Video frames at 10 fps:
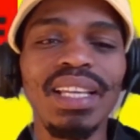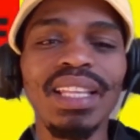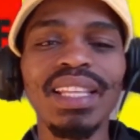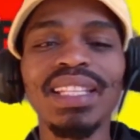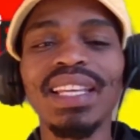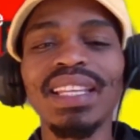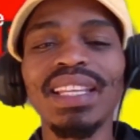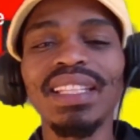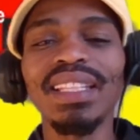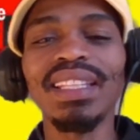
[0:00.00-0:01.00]
And then they
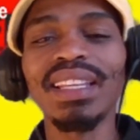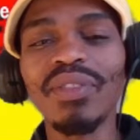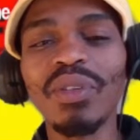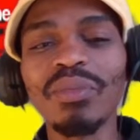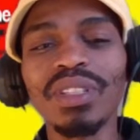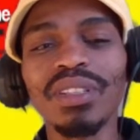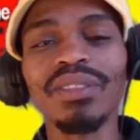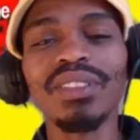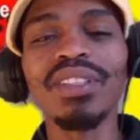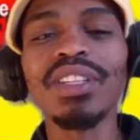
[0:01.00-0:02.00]
formed
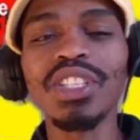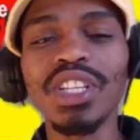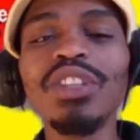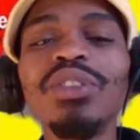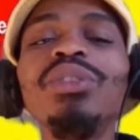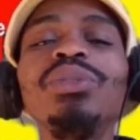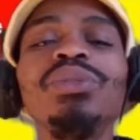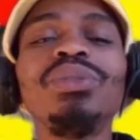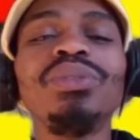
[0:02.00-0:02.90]
the GNU.